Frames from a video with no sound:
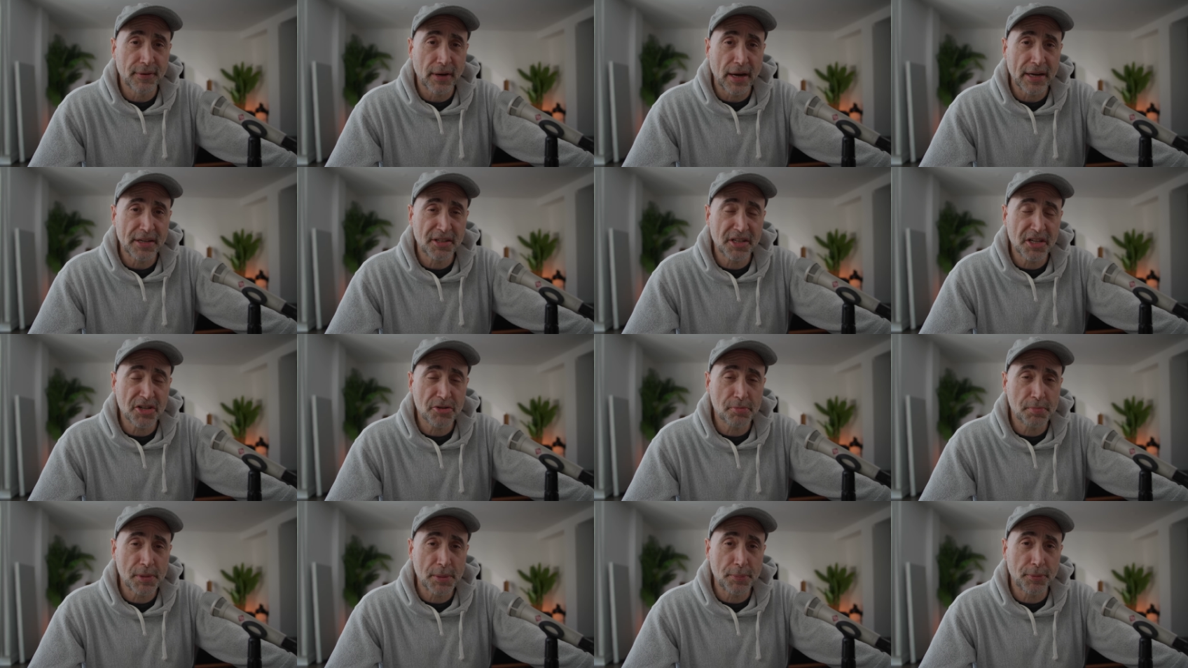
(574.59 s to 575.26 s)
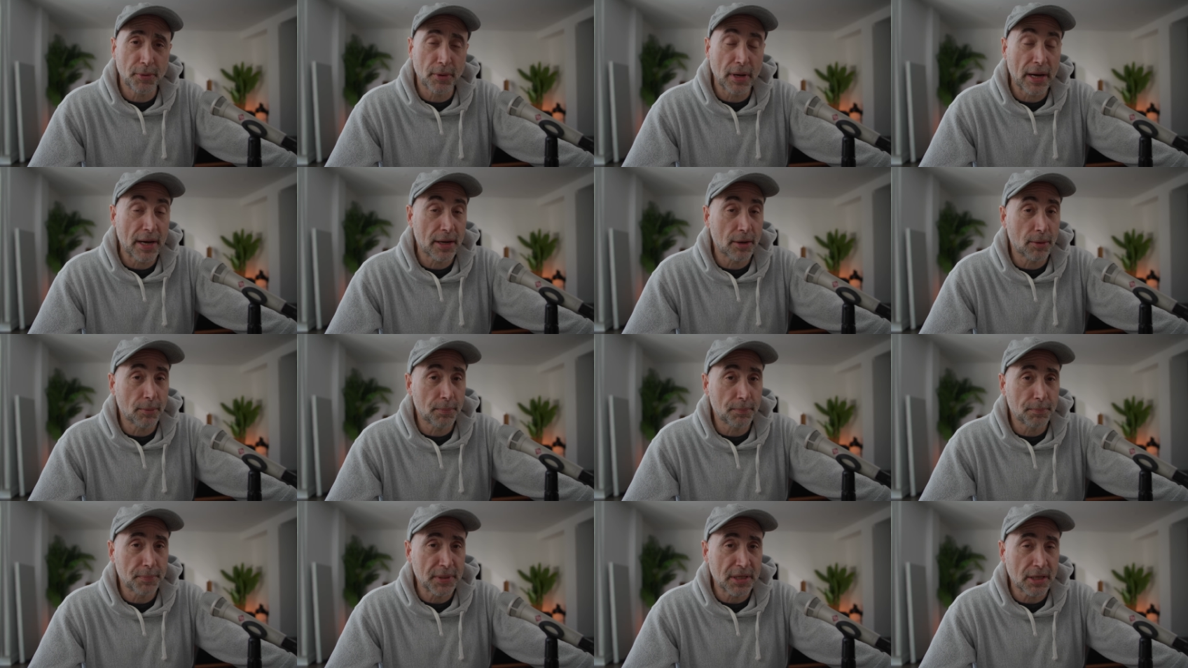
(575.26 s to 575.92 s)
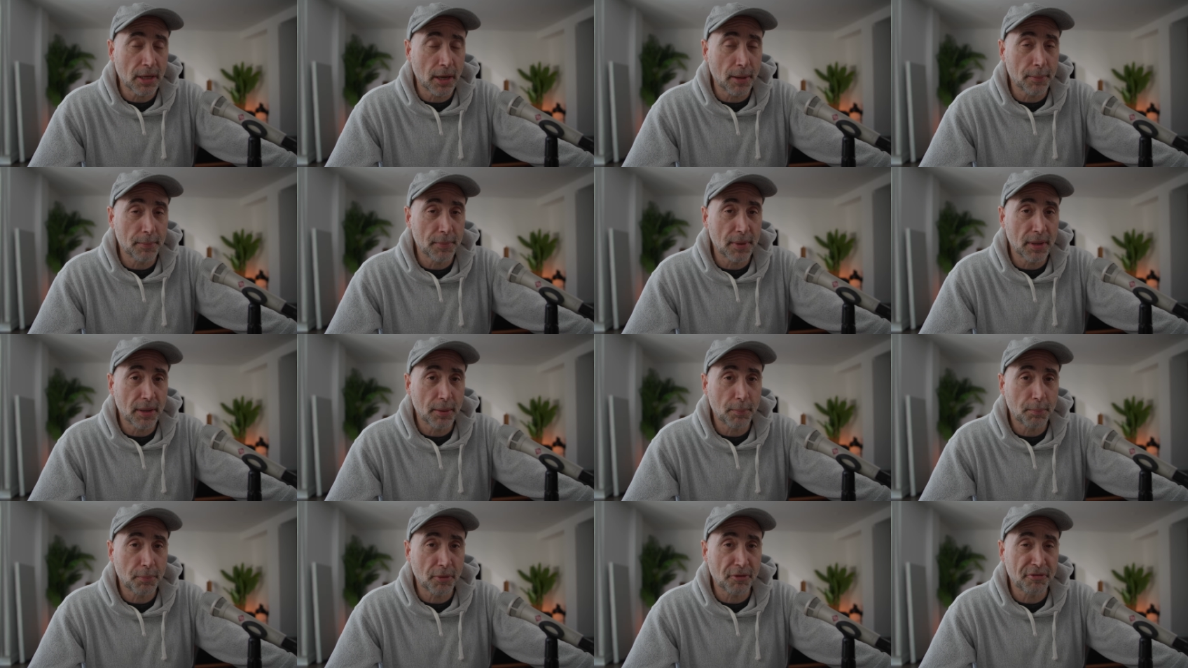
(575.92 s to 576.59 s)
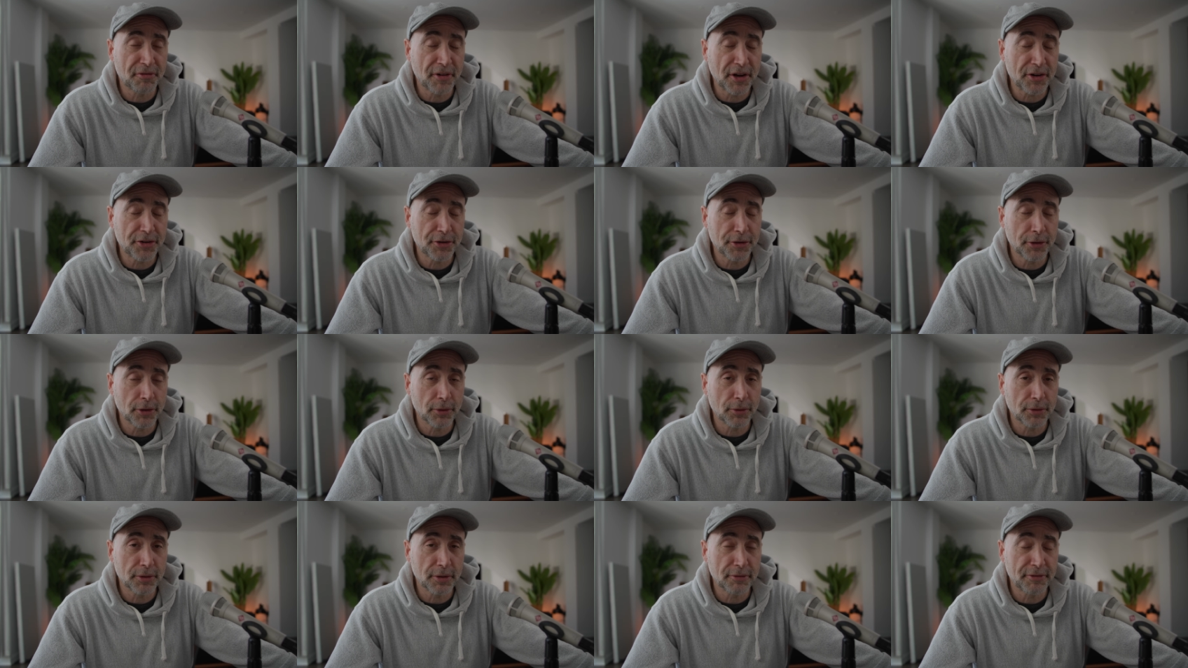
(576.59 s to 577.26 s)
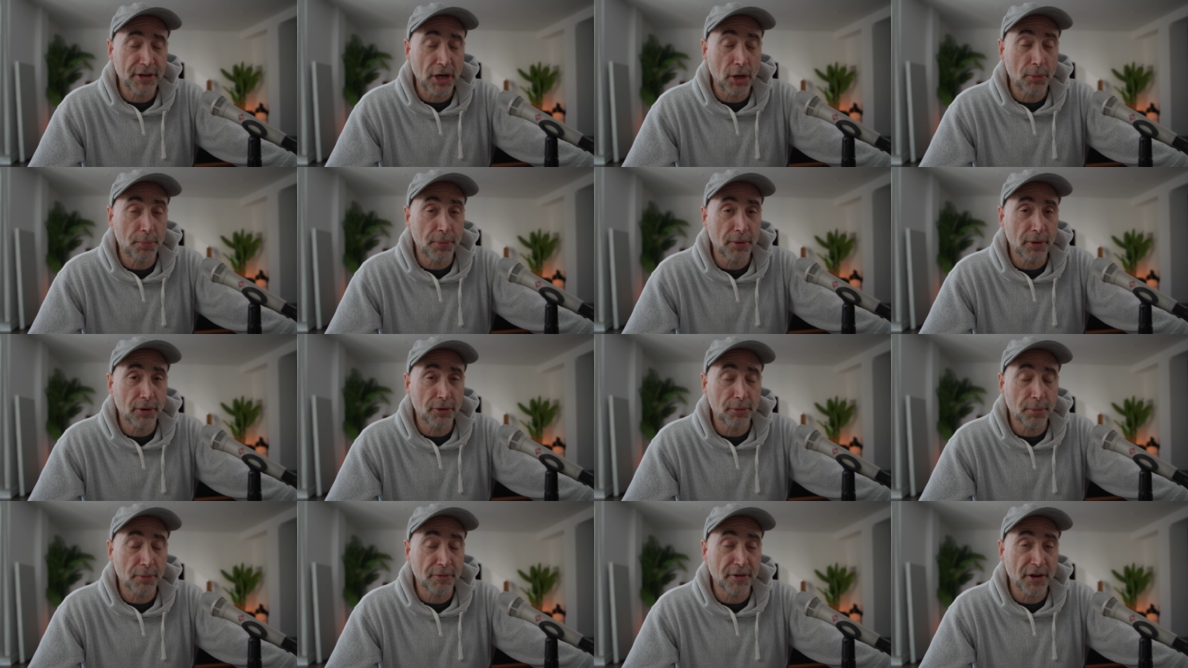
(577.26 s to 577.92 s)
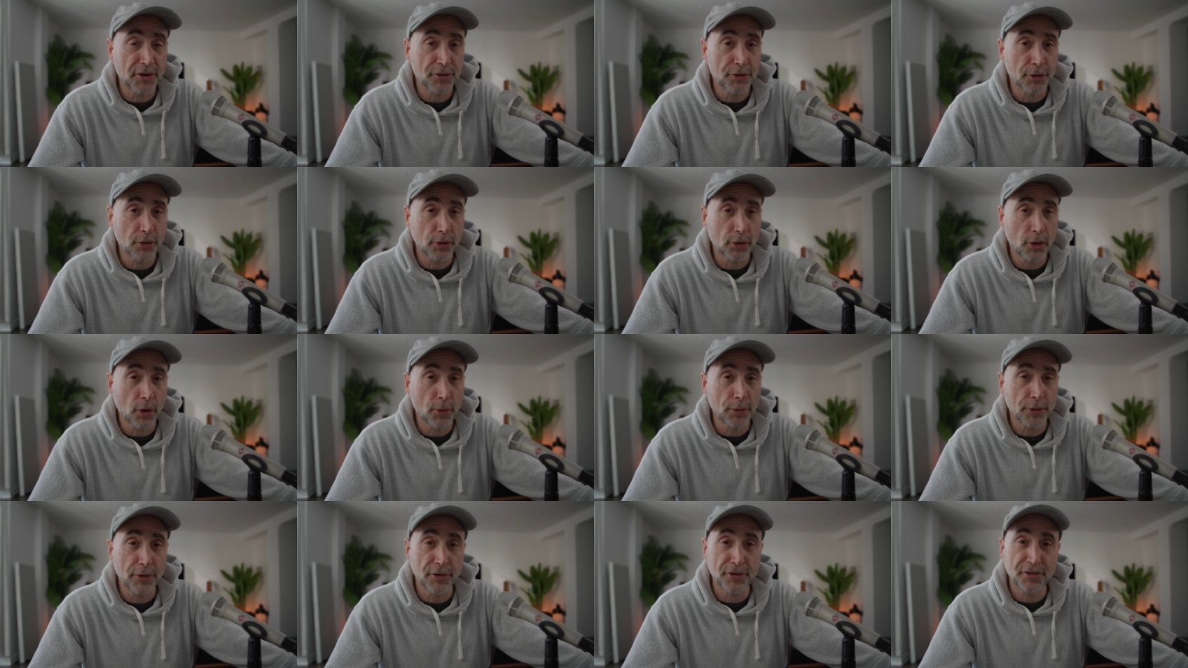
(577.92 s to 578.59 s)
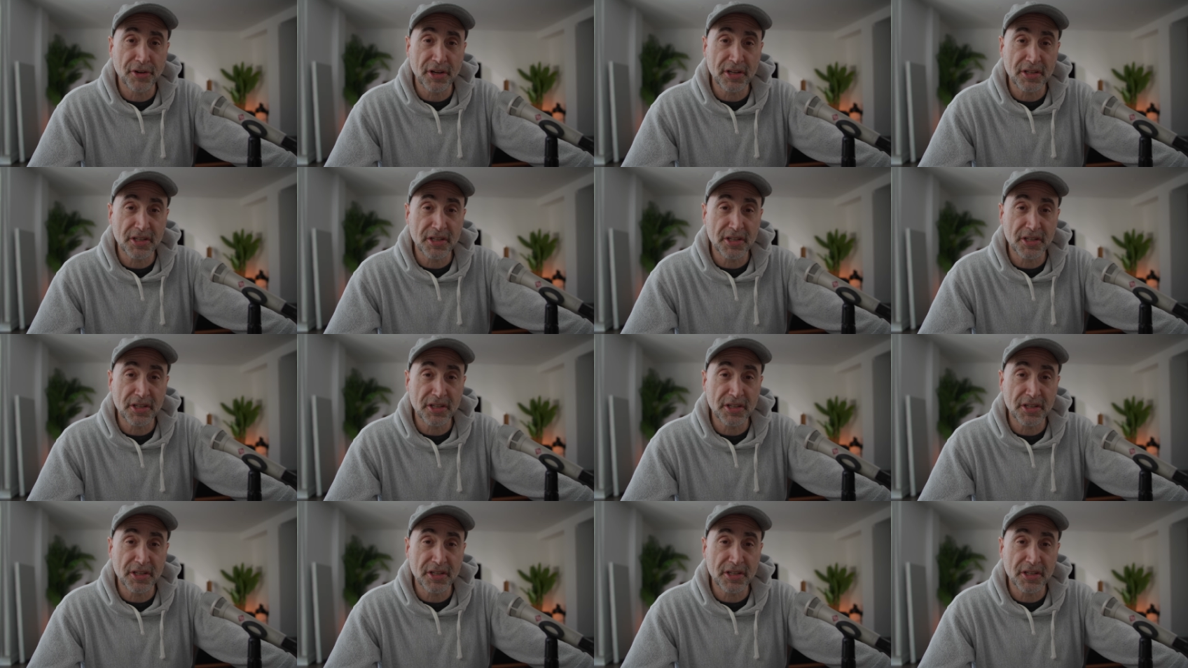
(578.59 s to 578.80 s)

I teach people how to become professional developers, professional coders.